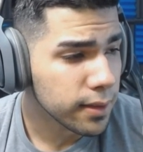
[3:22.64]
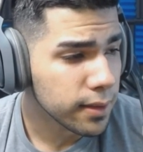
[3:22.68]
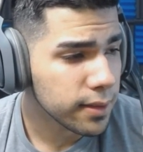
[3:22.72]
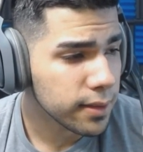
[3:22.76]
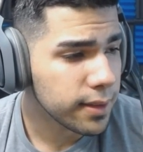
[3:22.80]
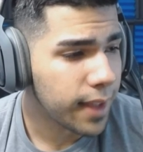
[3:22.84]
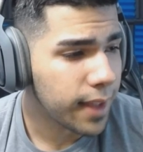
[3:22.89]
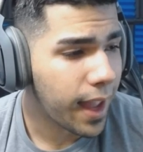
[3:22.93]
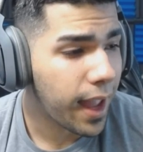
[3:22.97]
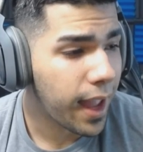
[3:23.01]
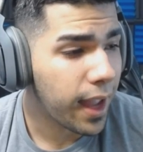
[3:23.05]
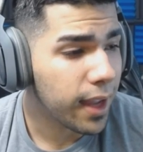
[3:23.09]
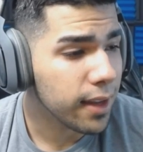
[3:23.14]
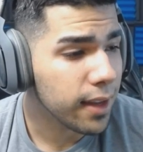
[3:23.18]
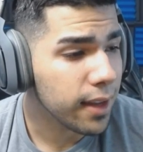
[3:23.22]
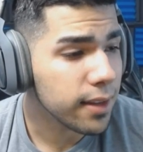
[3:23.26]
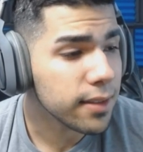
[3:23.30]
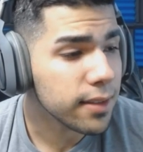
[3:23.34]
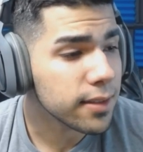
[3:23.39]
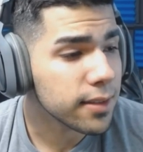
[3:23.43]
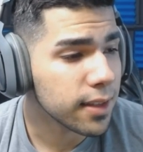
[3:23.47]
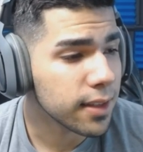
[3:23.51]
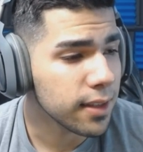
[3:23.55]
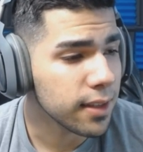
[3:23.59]
They hate
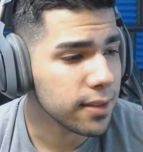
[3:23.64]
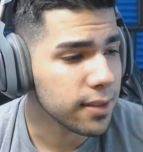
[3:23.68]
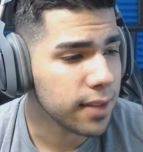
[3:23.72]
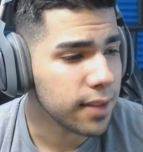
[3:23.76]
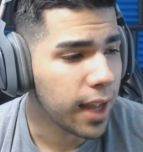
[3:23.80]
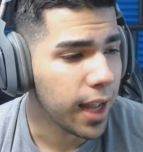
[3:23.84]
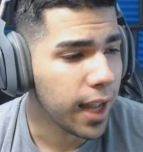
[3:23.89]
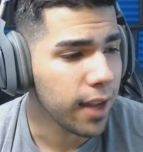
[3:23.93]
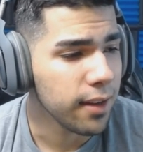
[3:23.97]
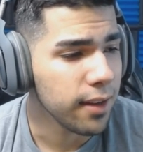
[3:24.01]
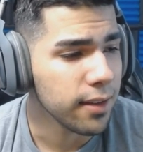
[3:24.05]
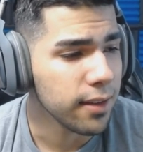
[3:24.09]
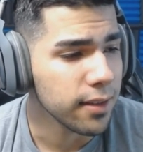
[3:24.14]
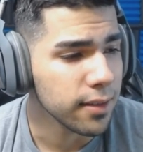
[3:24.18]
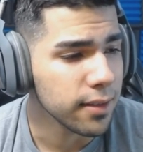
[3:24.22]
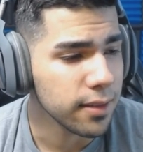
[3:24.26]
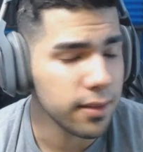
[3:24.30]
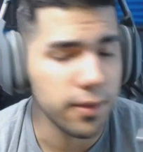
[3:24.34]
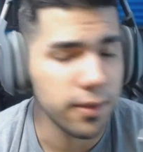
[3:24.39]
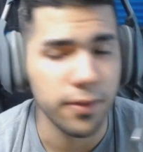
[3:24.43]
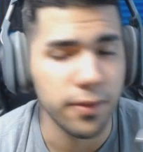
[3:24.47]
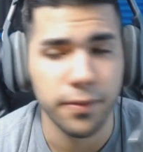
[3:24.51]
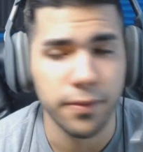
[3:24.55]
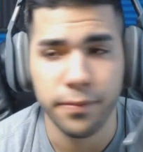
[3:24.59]
us because they ain't us.
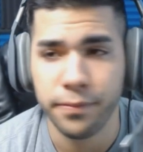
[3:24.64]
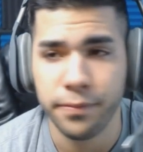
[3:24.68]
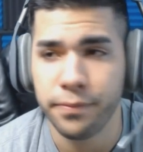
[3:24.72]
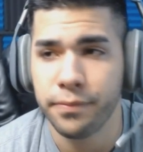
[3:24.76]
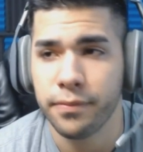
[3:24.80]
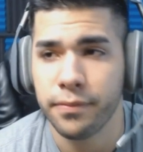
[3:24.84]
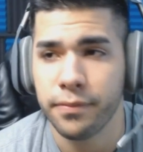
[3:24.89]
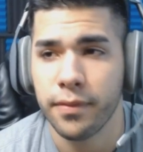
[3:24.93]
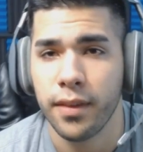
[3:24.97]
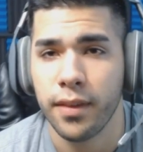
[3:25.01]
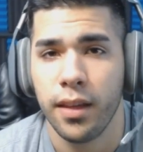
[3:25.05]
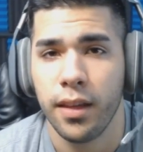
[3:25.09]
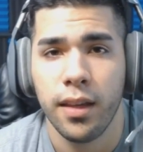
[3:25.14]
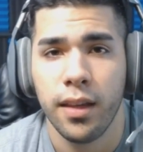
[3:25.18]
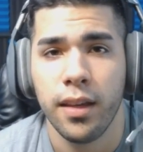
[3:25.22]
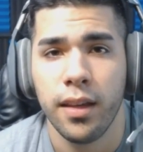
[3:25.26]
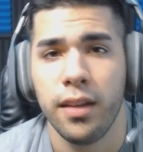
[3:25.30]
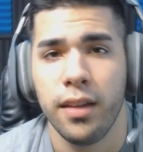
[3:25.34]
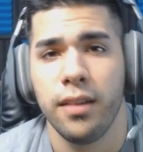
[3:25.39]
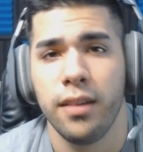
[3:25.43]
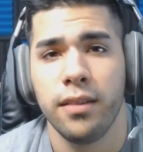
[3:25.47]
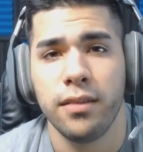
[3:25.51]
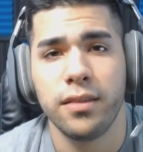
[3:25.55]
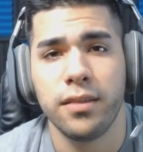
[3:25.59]

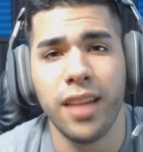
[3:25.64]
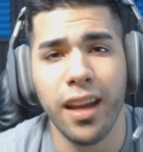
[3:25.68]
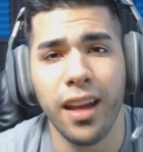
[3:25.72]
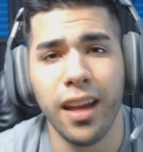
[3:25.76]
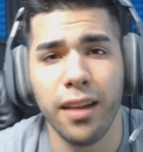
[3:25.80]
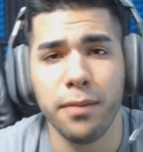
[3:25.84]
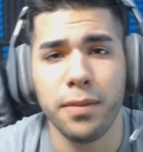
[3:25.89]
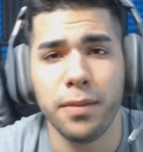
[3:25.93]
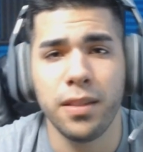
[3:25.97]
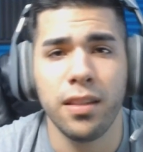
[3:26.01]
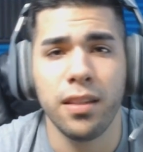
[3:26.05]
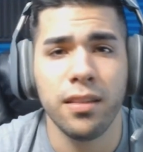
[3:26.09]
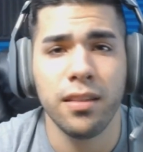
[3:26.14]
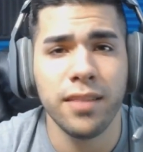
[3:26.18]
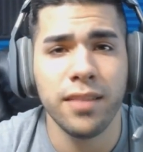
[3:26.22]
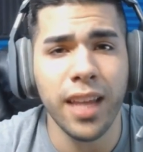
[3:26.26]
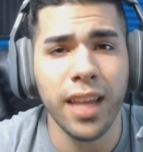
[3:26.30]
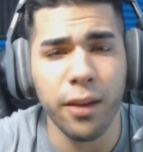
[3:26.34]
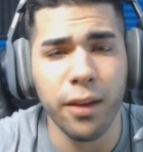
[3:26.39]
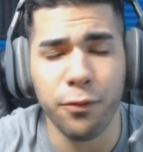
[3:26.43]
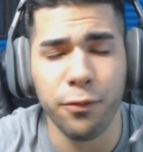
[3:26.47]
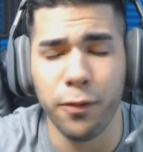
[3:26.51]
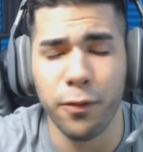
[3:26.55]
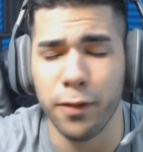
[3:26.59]
James, take
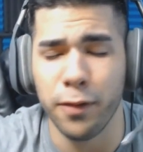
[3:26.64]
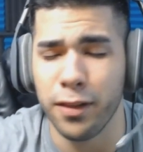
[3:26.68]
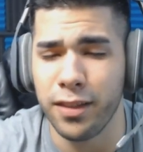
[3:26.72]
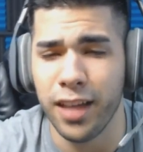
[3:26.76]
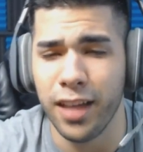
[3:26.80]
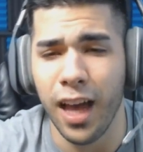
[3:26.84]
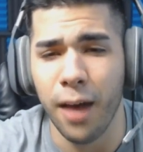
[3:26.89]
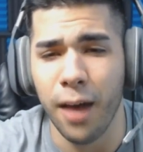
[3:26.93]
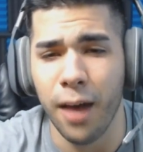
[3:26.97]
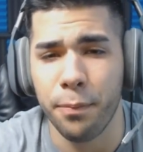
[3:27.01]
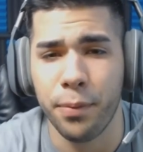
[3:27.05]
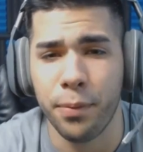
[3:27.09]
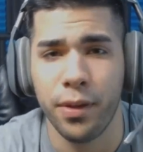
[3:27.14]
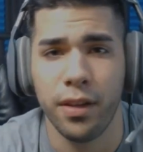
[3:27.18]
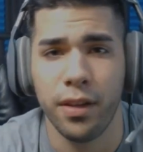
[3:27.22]
it from the top.